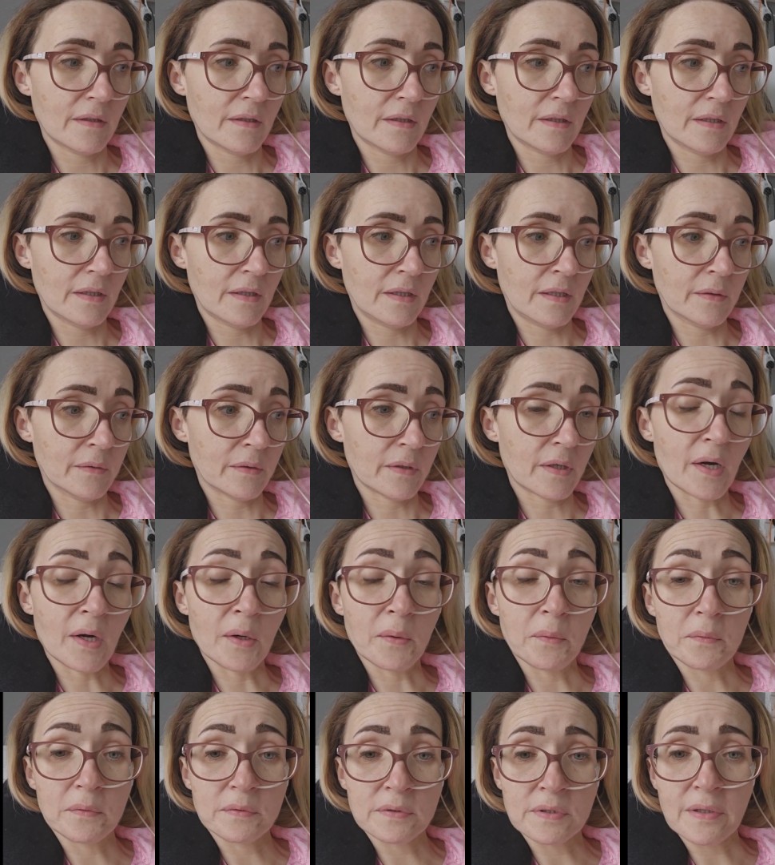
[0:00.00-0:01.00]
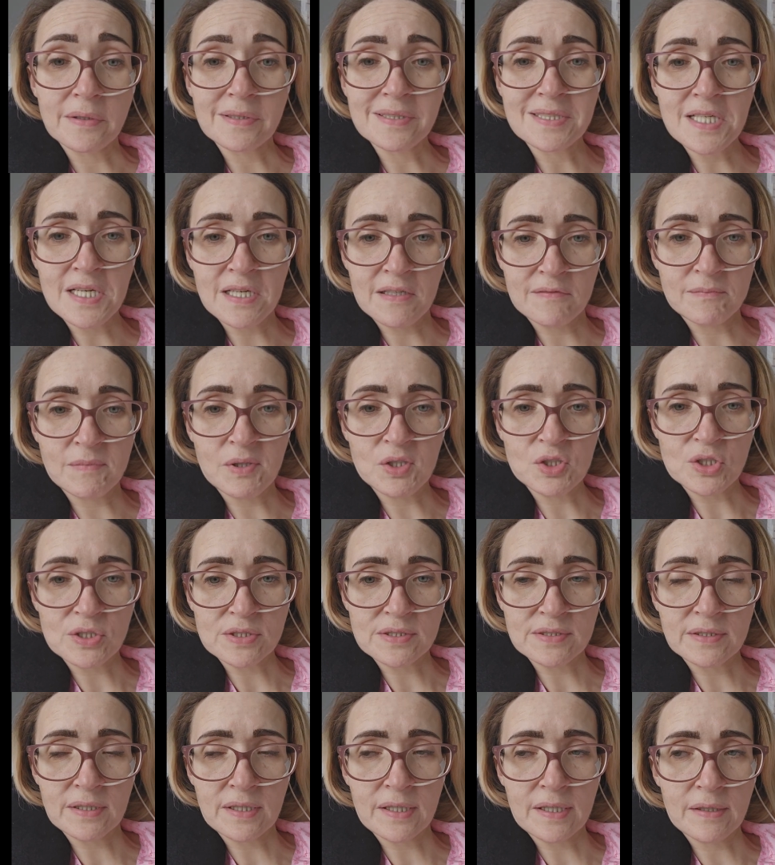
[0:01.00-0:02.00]
Anyway, oh no, I did have my
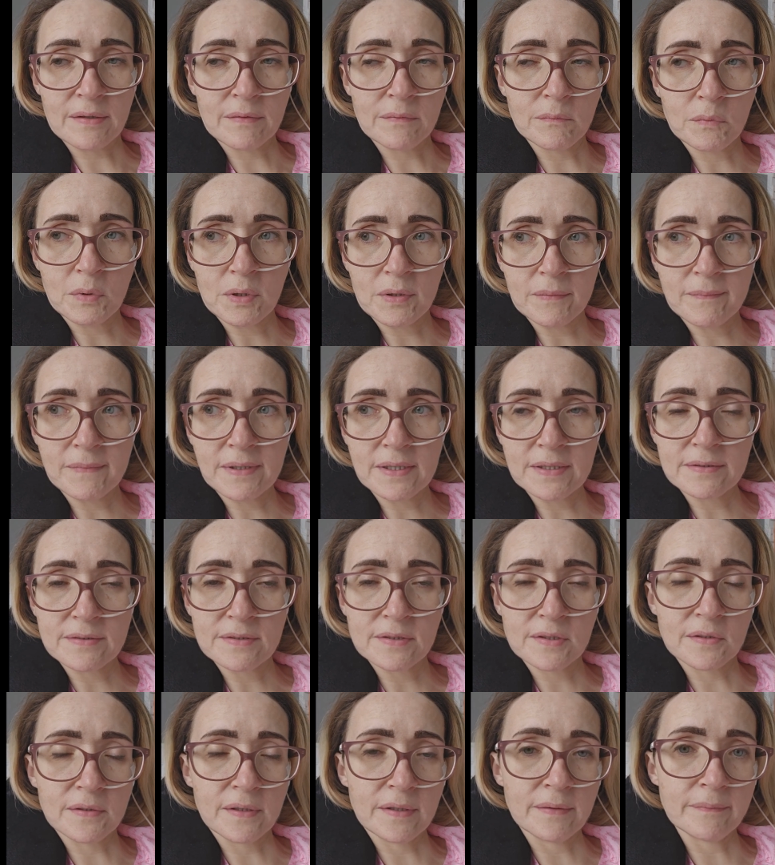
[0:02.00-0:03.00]
dressing gown with me. Sorry.